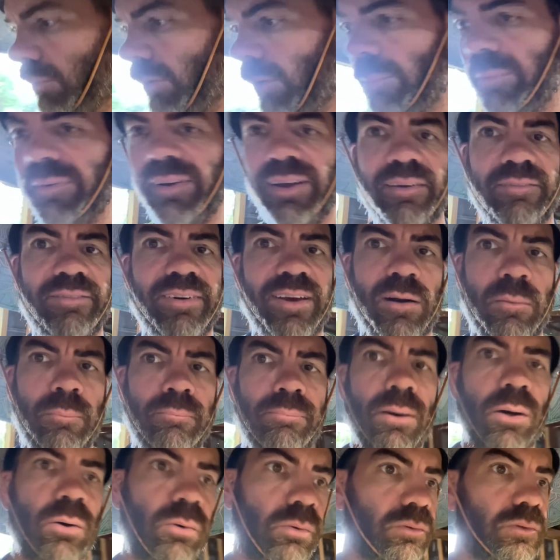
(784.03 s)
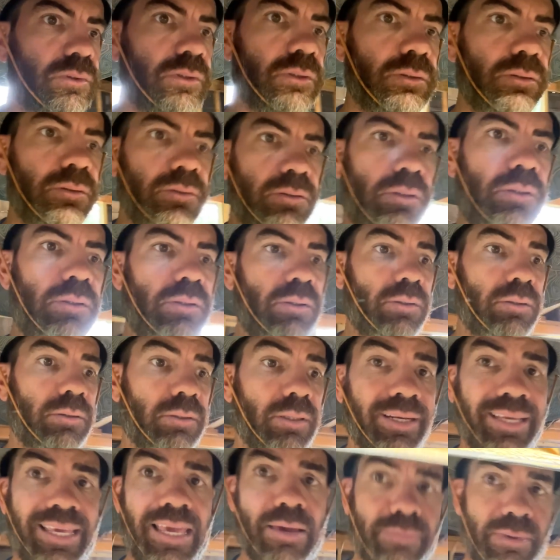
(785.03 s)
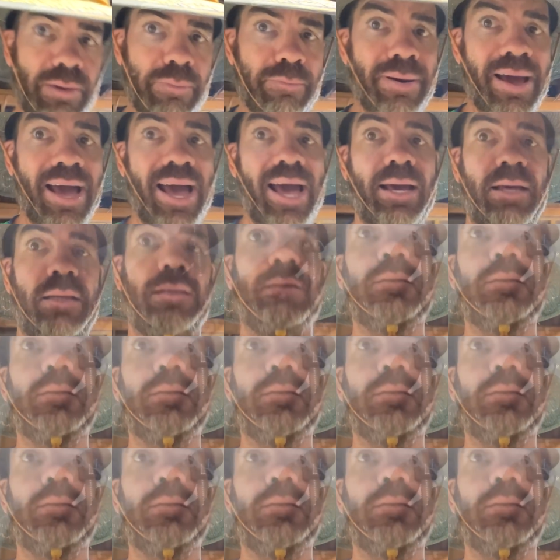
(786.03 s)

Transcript: hopefully I can find a bolt that'll get me by.